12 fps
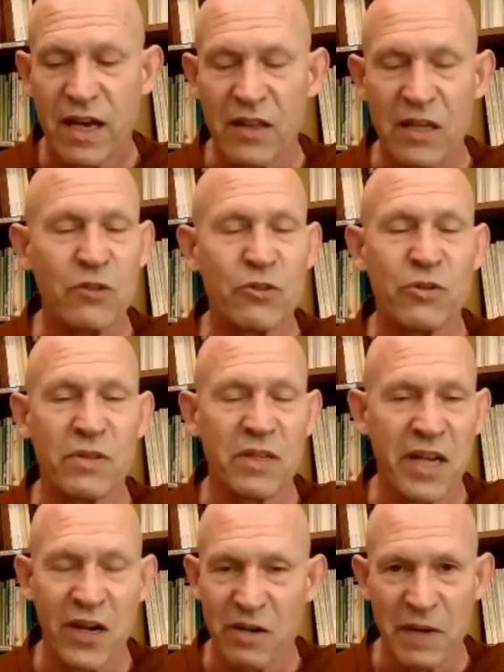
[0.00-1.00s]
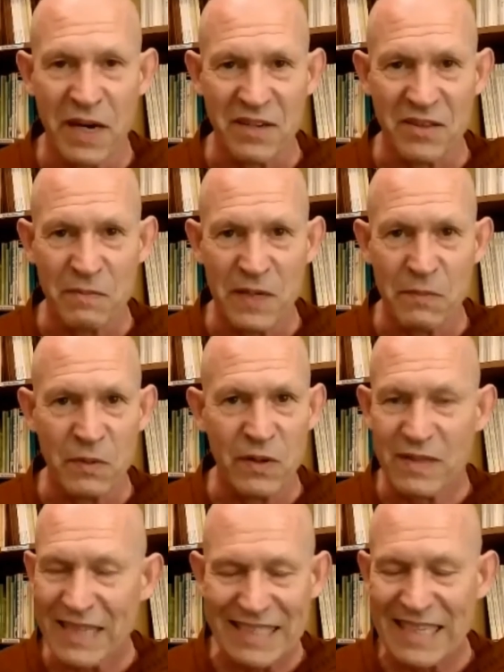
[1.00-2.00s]
that you shouldn't care about other
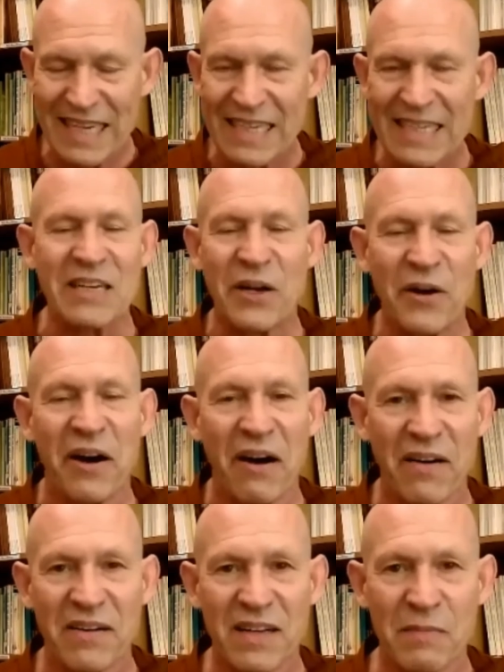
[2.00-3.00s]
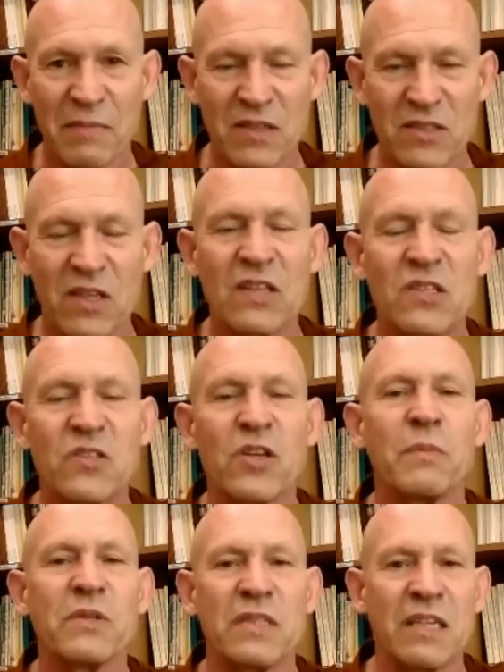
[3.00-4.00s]
people. That's not it at all. I mean, this is
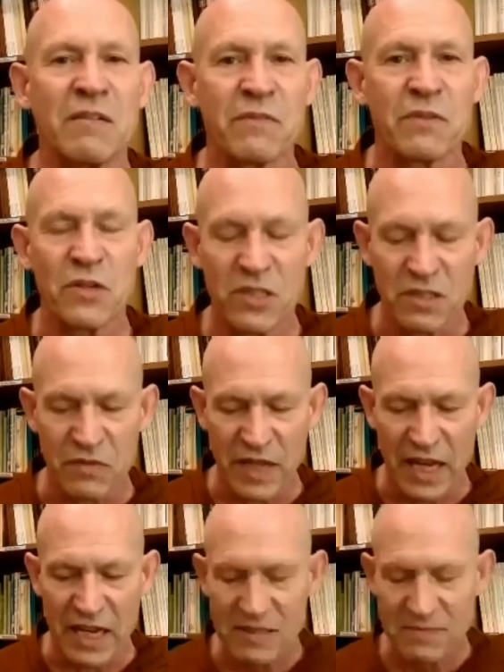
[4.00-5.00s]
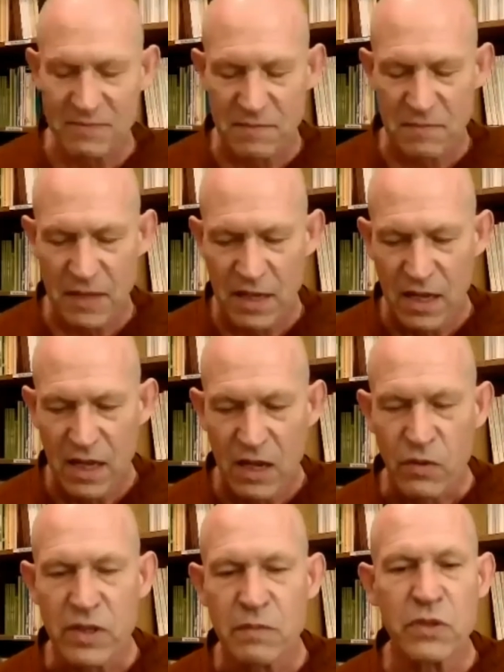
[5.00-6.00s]
almost the inverse of that.
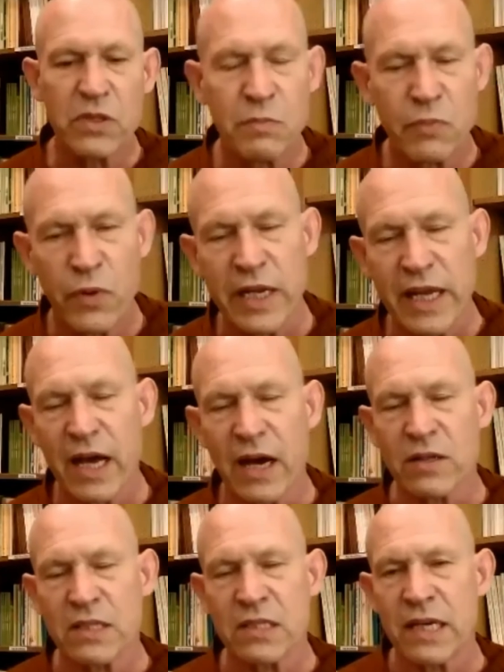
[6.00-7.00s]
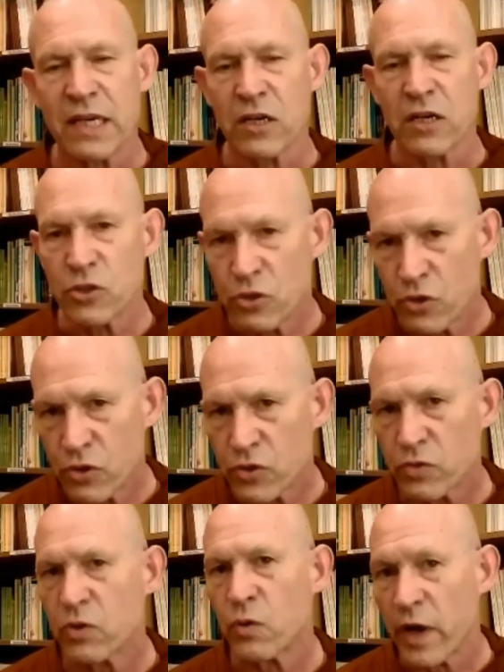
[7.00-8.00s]
What the Buddha is pointing out is that our
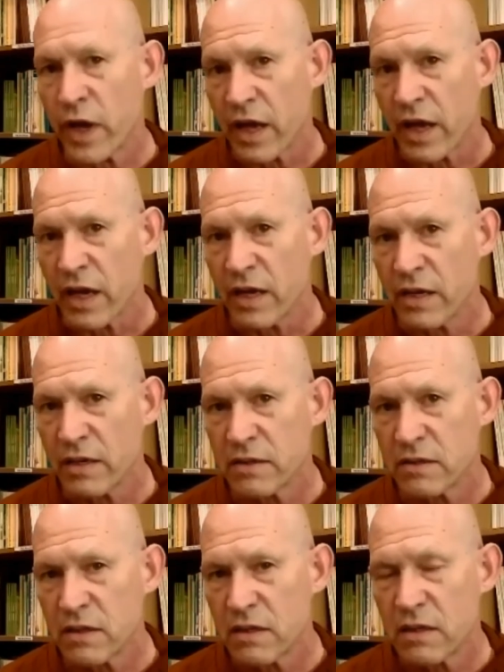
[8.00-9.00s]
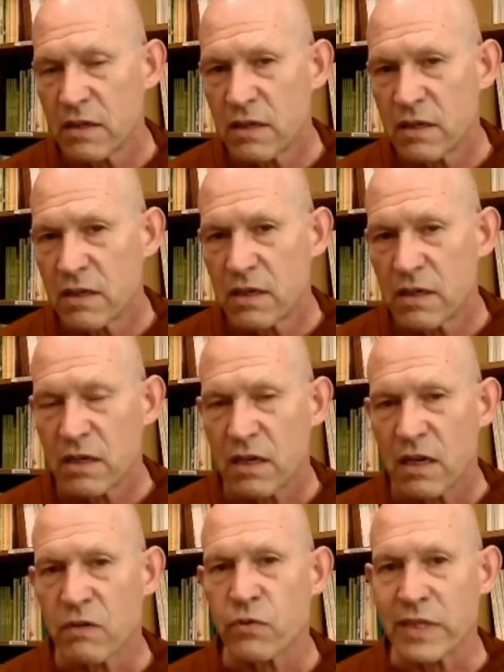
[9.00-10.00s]
usual way
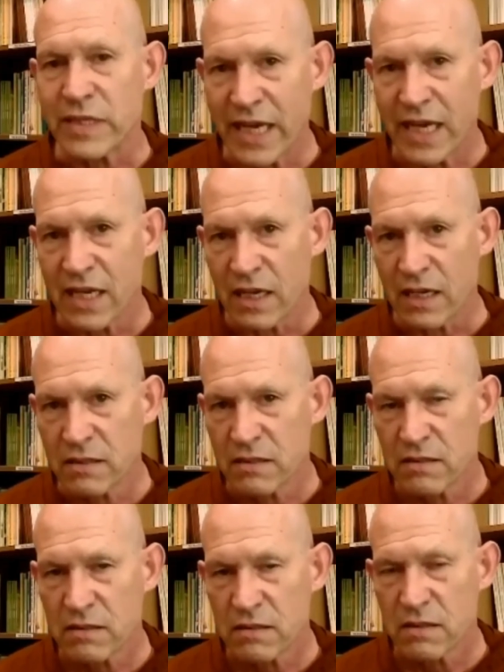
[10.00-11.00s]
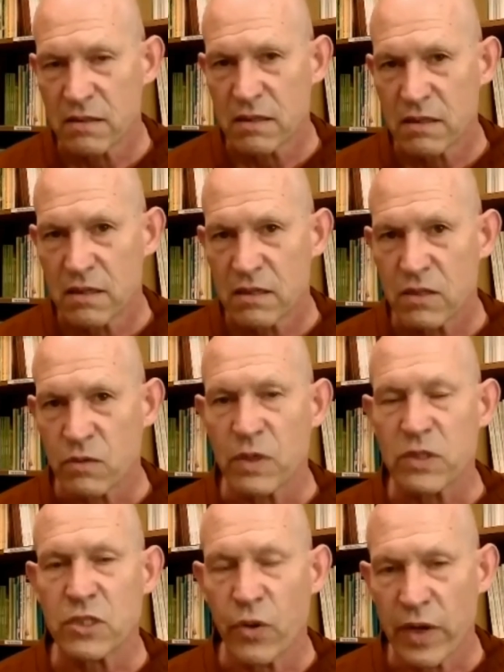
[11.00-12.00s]
of relating to
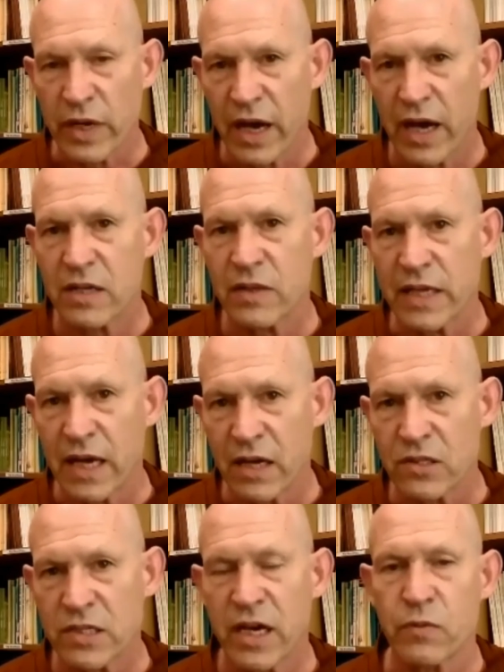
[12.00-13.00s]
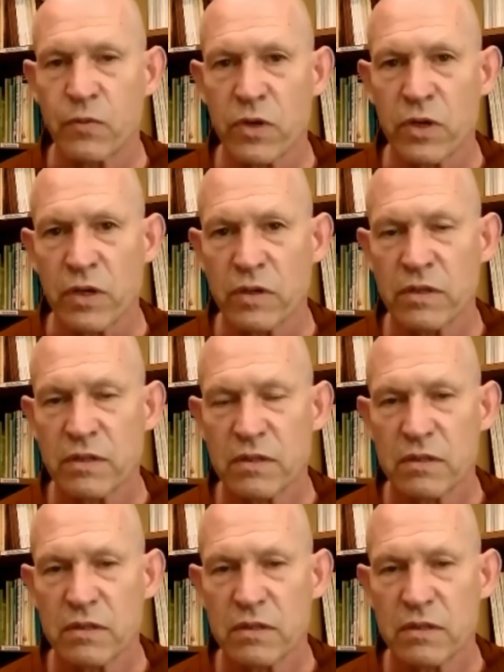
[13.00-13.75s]
what's going on in the outside world